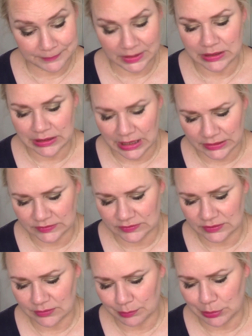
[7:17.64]
light.
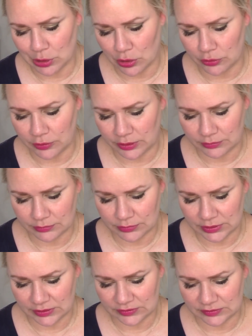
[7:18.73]
Blur
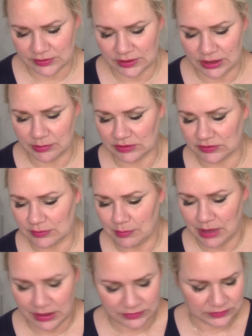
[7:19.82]
is the name. It's a
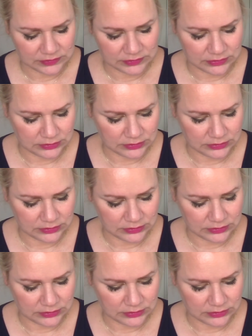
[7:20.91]
matte,